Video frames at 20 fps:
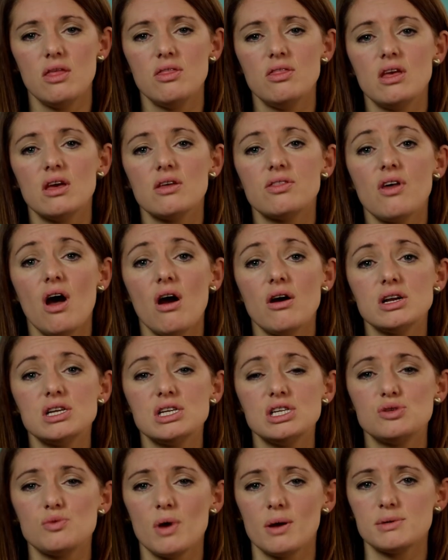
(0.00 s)
The
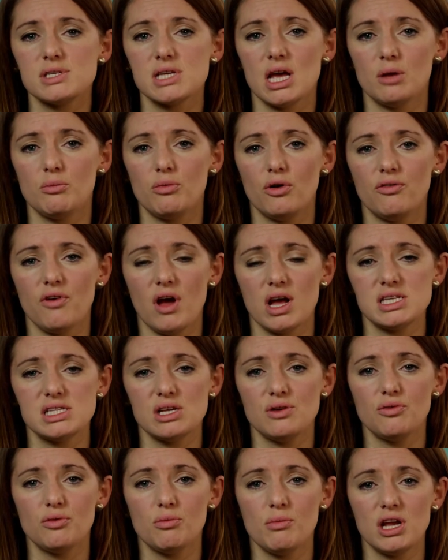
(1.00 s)
authority's website provides
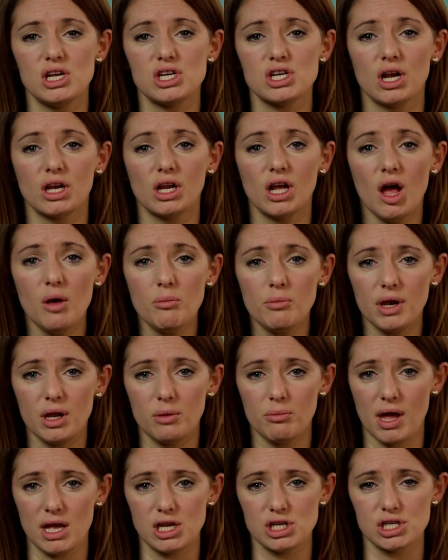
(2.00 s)
information on
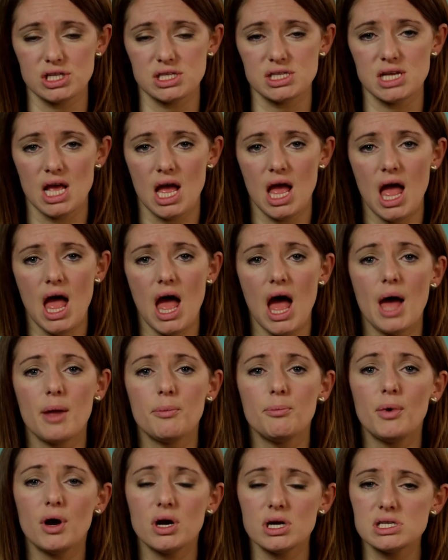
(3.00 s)
company pensions
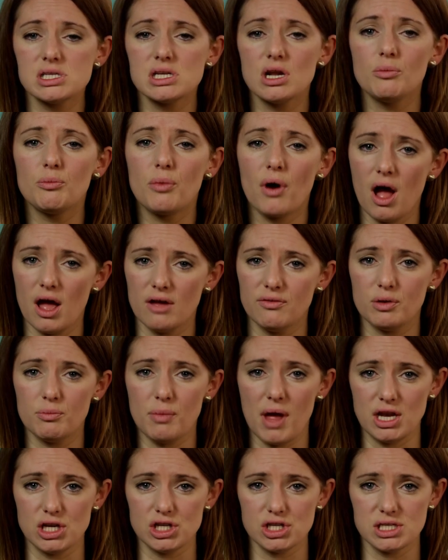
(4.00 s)
and personal private
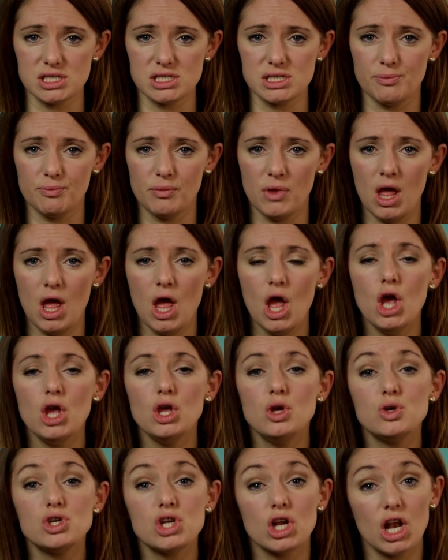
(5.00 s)
pensions.
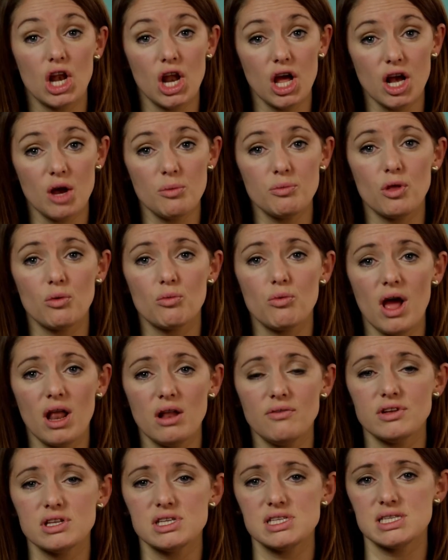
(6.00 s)
You should look up the
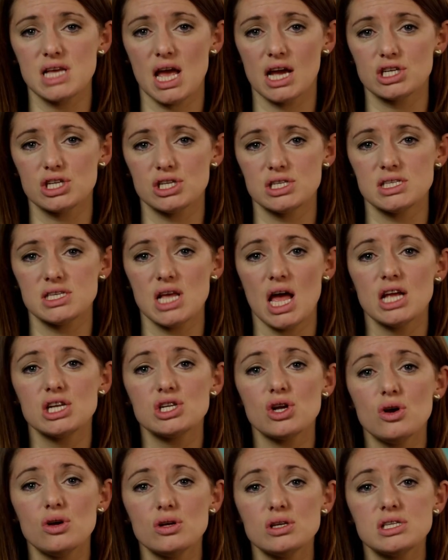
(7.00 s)
relevant sections and
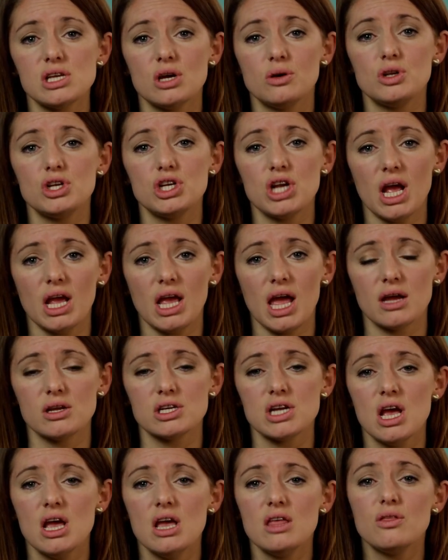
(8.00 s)
also check
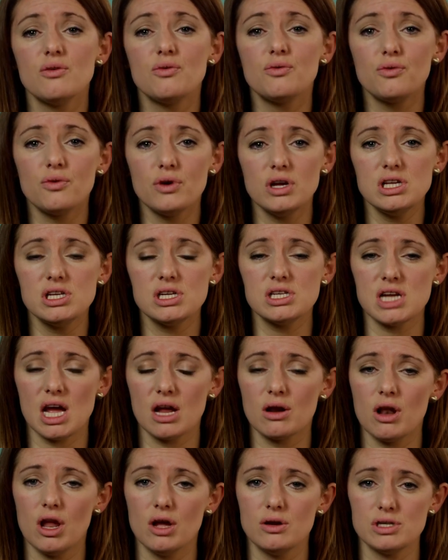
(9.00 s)
out the free to
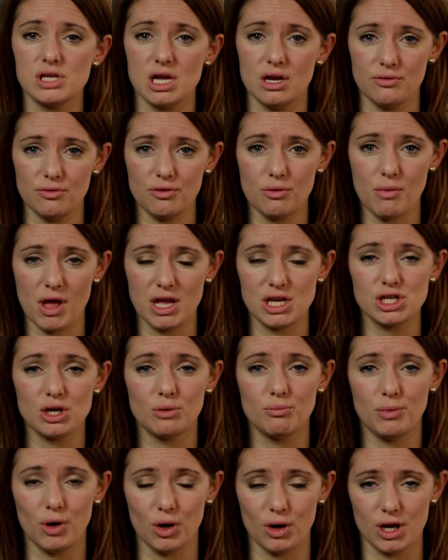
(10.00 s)
download
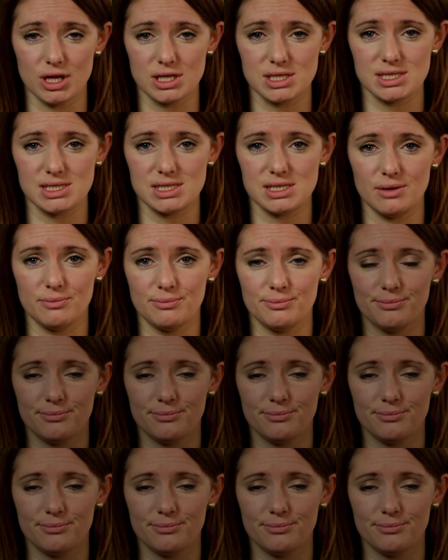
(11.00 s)
information booklets.